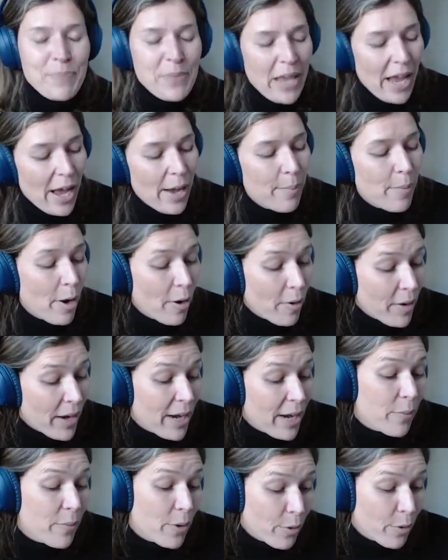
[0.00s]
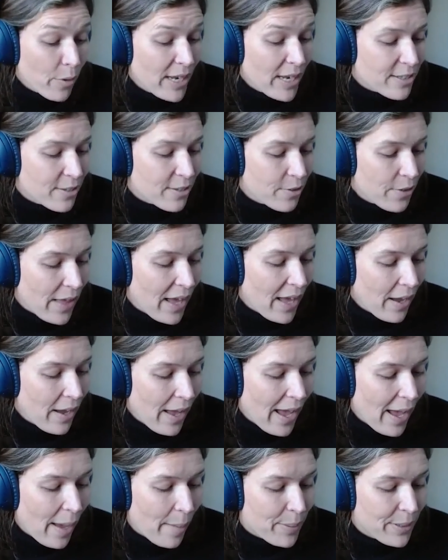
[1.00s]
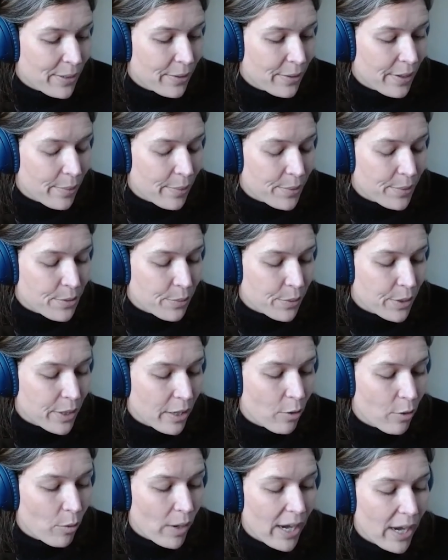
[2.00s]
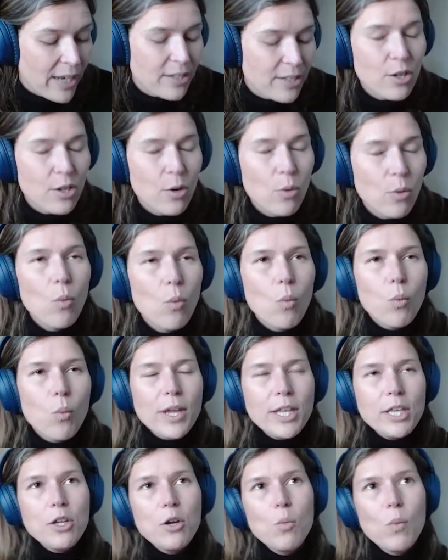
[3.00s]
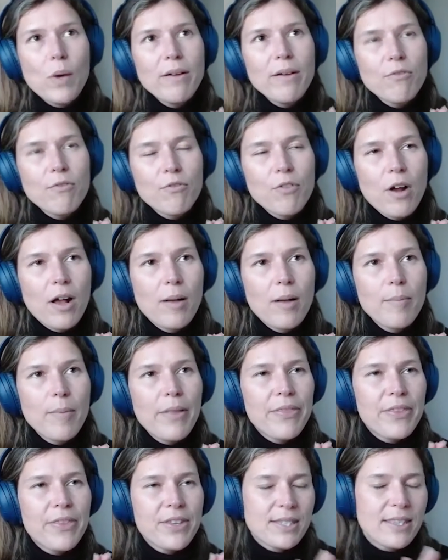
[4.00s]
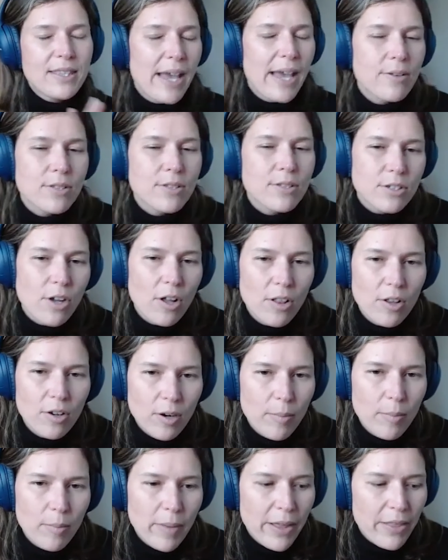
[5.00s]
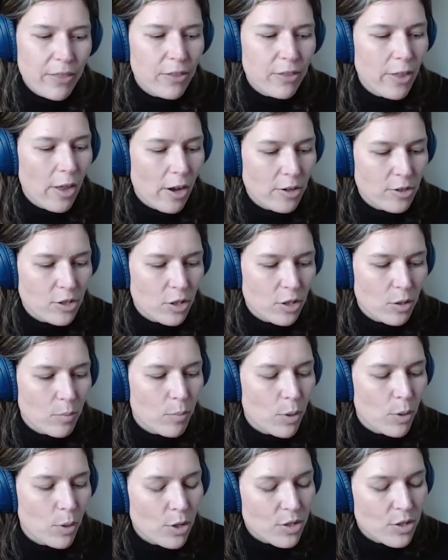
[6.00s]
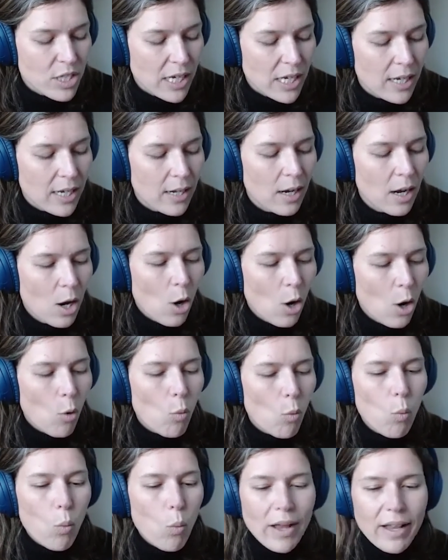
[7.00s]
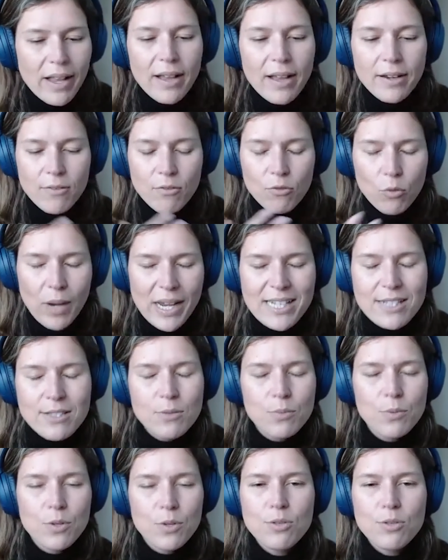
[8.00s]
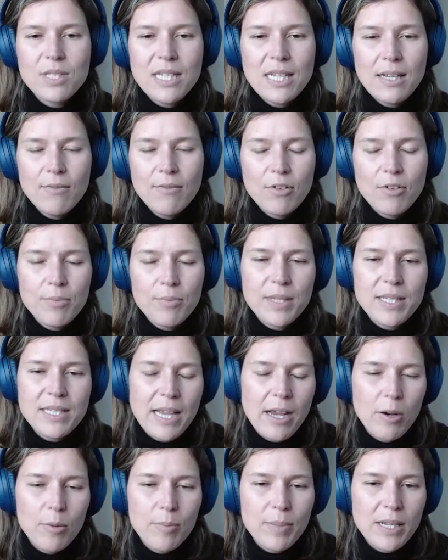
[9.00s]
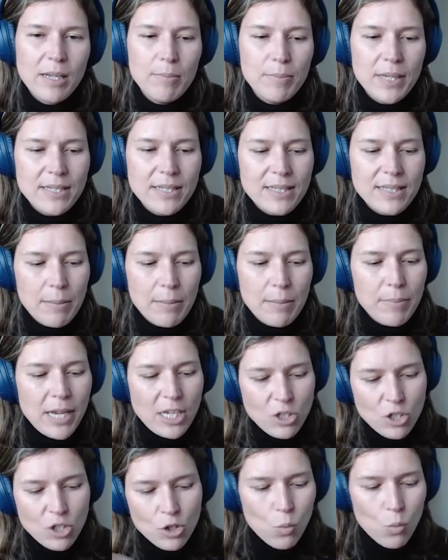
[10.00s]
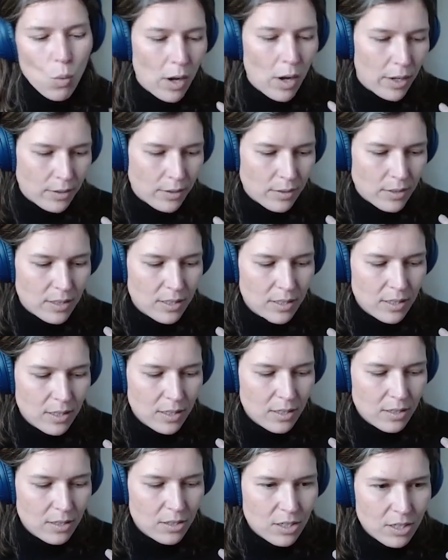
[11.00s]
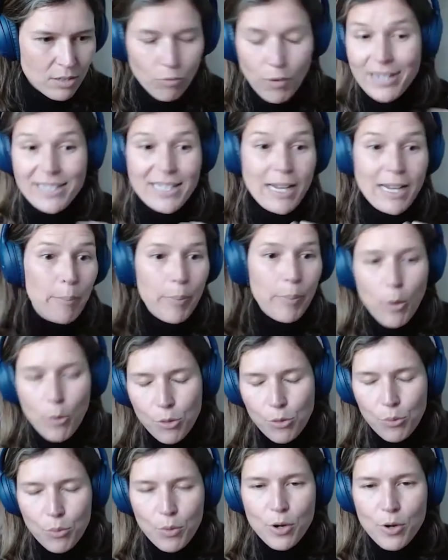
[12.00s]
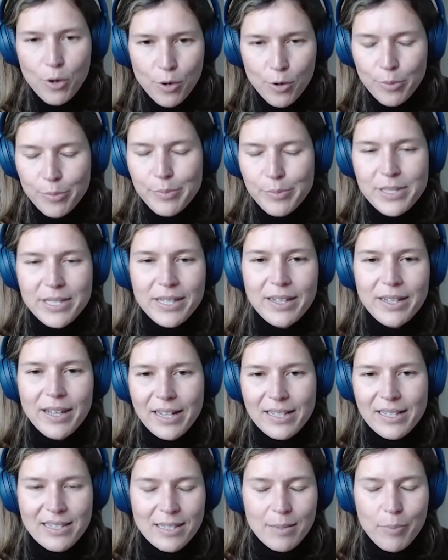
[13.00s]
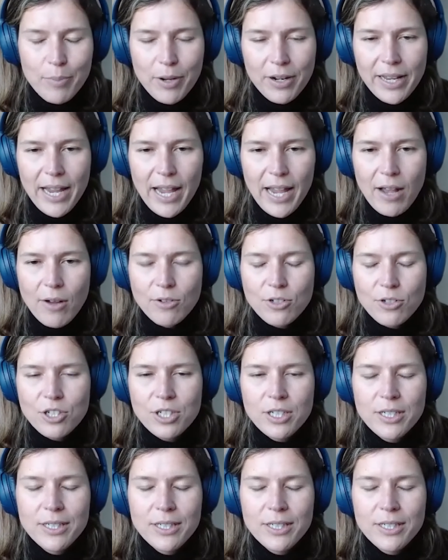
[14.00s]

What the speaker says: Okay, well, great. So that happened. That was really great. So when you went from this $1,000 a month long-term person, what kind of rates were you seeing from these Airbnbs that made you want to rent out both rooms and like sleep on a couch?